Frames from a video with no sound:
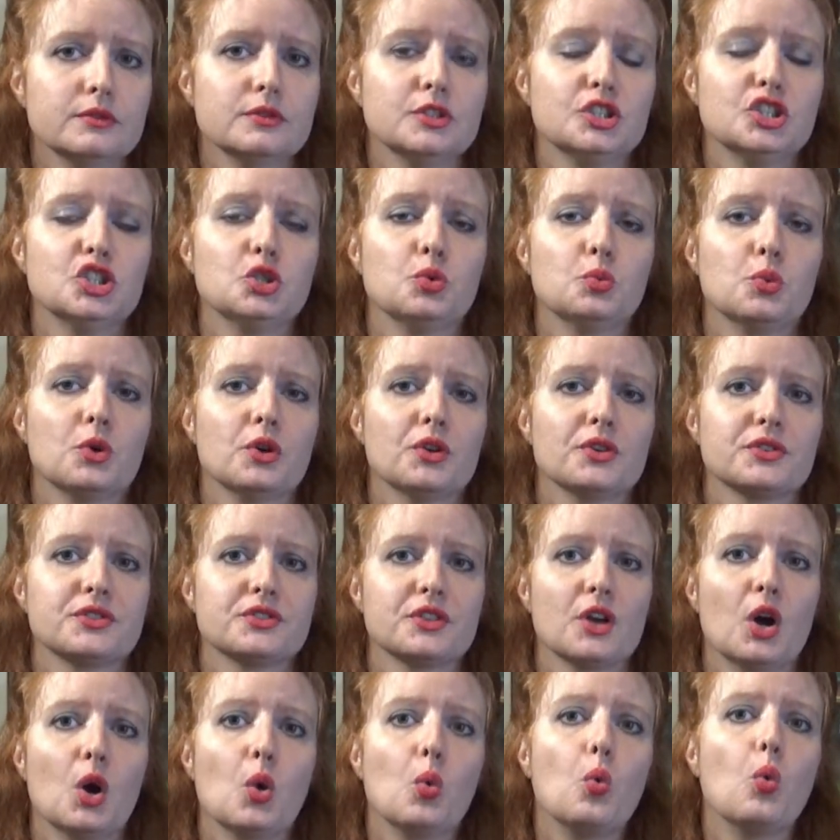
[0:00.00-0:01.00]
she
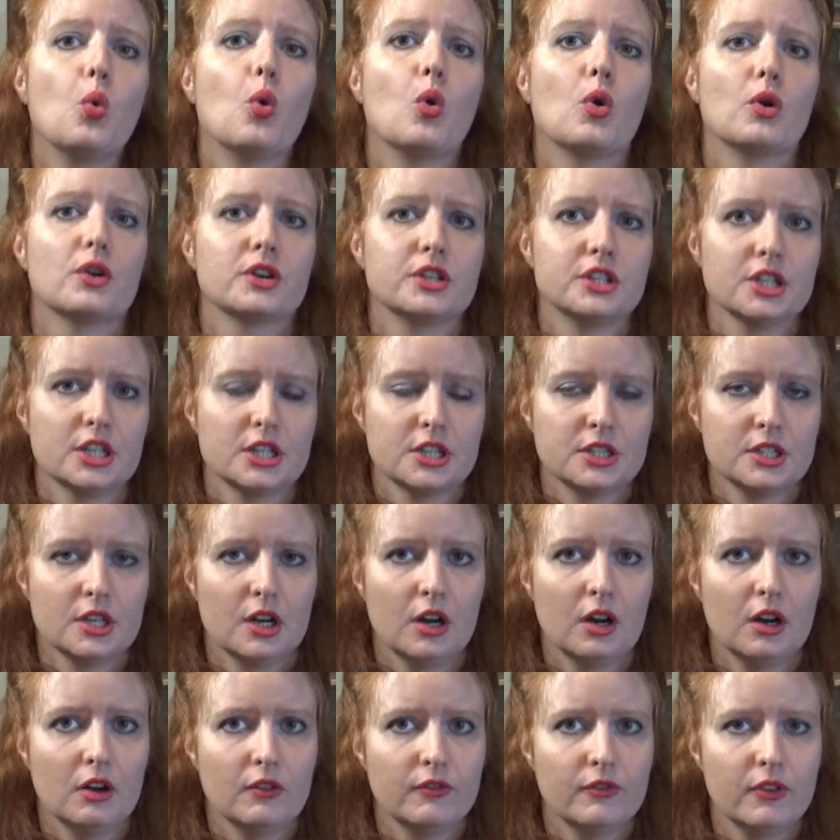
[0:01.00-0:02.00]
was awarded
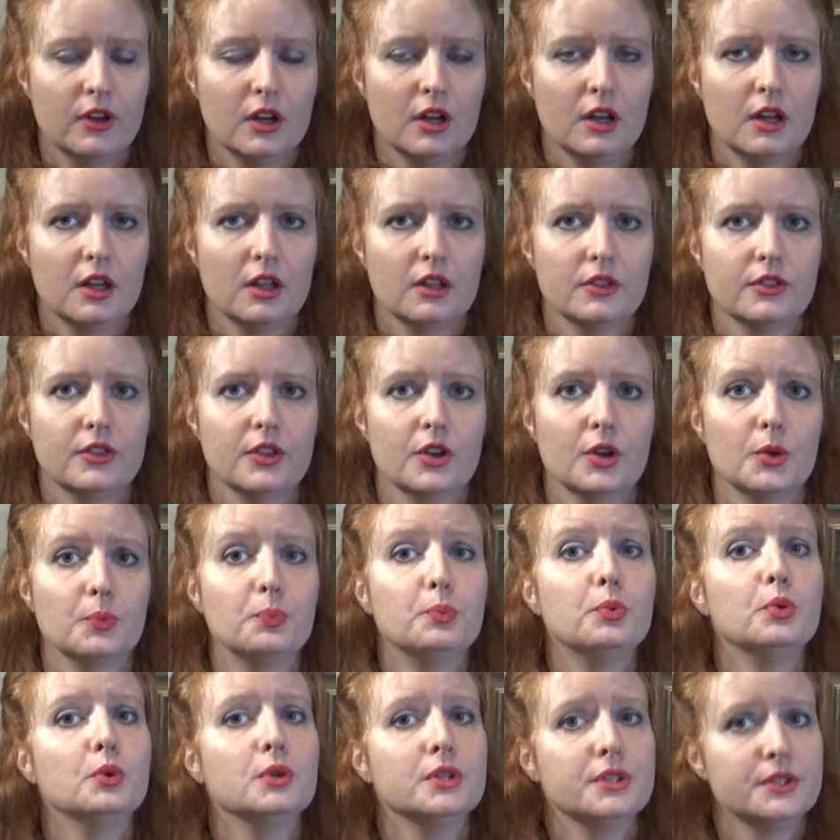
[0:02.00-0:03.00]
of the
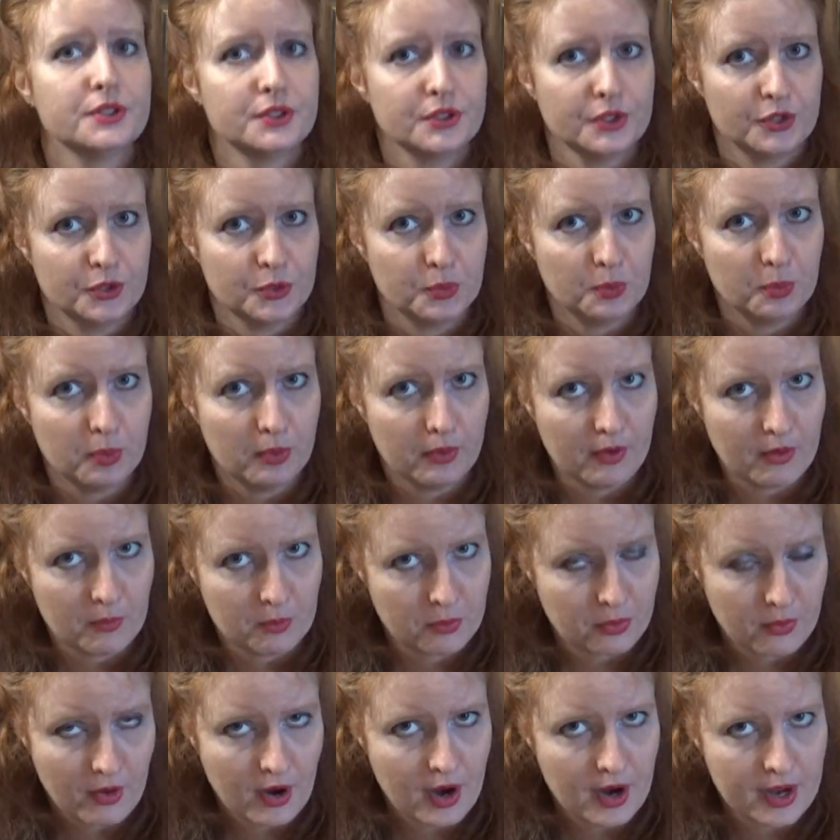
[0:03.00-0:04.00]
Pulitzer
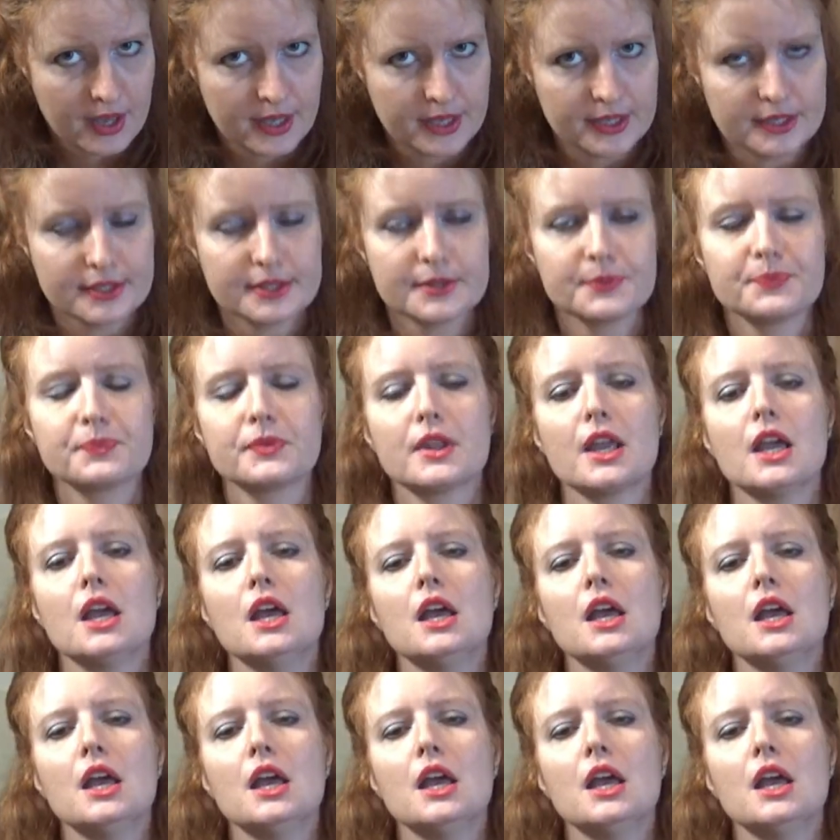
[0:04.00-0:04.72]
Prize.